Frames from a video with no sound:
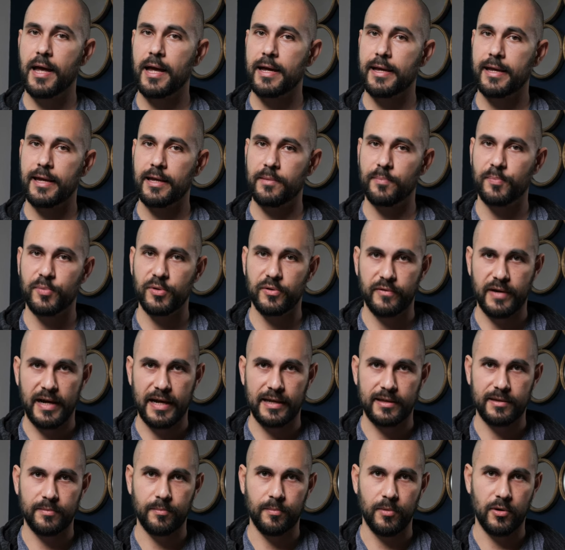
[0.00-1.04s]
I can
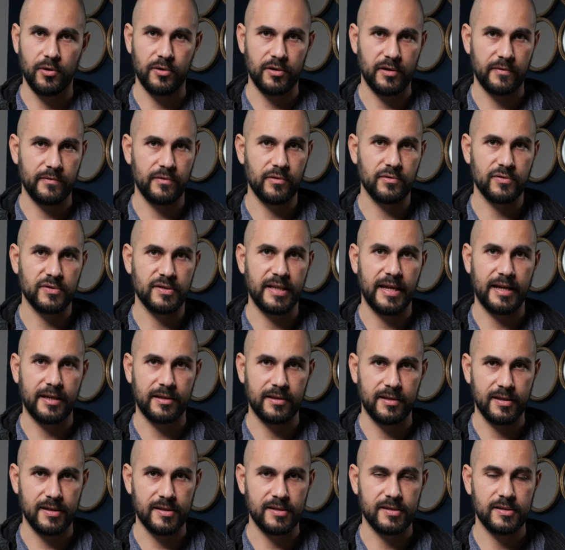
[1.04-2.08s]
provide more reviews like
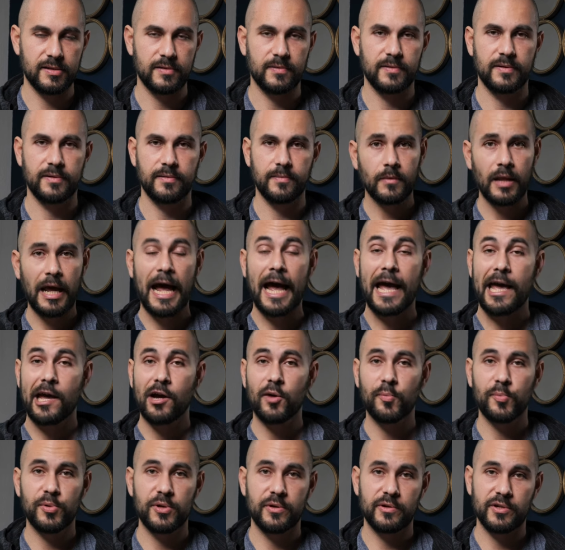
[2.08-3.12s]
this. I
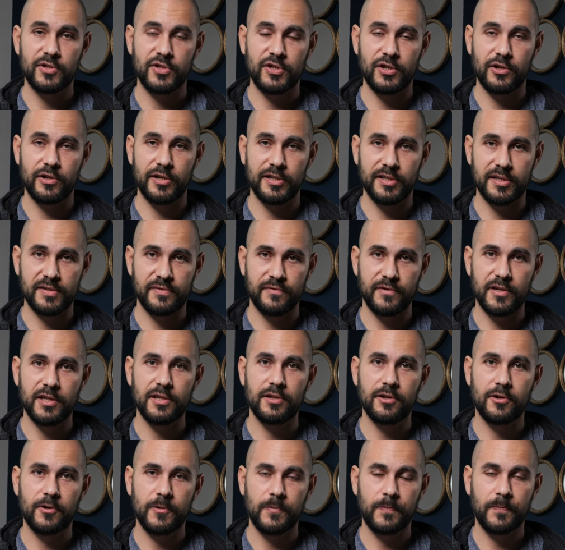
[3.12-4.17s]
hope you enjoyed this
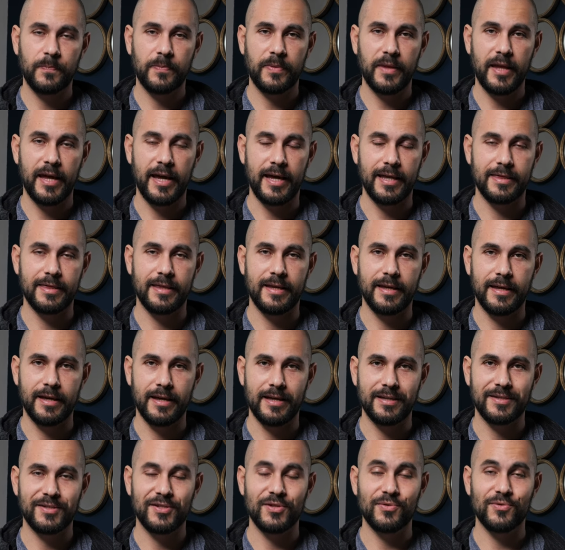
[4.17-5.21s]
video,
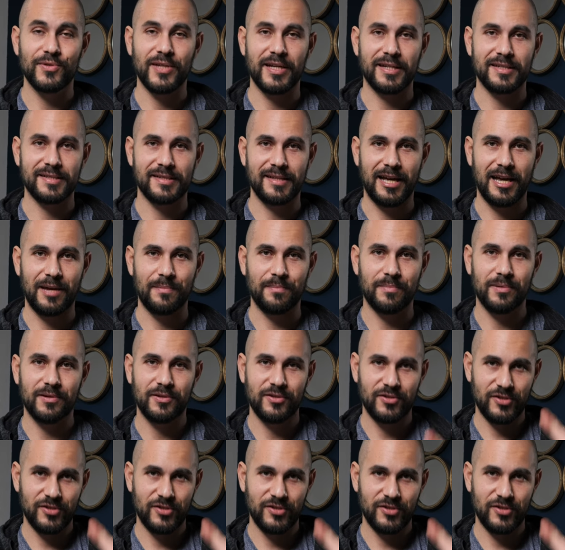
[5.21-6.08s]
and see you next time.